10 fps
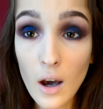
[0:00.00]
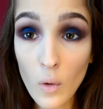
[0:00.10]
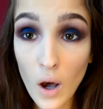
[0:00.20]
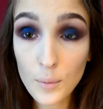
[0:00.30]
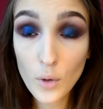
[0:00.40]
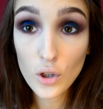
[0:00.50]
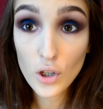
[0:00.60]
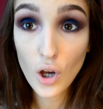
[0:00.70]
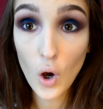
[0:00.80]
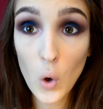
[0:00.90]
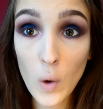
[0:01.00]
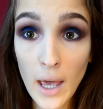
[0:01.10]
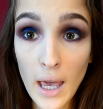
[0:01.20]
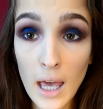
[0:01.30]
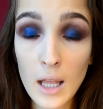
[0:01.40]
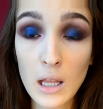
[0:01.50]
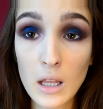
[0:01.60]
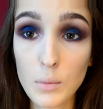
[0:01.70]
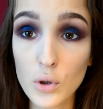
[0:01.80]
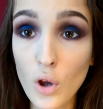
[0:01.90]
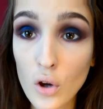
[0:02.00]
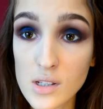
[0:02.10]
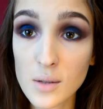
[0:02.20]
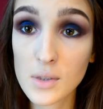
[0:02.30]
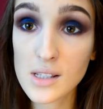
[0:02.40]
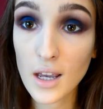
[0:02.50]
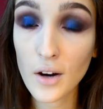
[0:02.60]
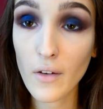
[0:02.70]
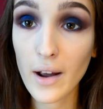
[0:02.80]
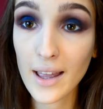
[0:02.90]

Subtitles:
I'm gonna go and put on some mascara